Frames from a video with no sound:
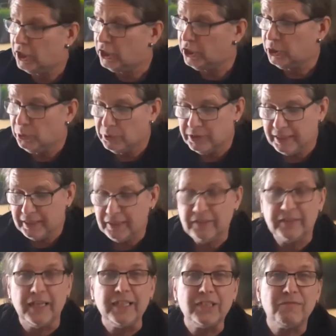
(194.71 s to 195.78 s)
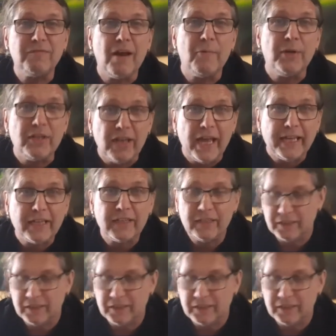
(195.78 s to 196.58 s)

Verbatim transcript: using this very deck.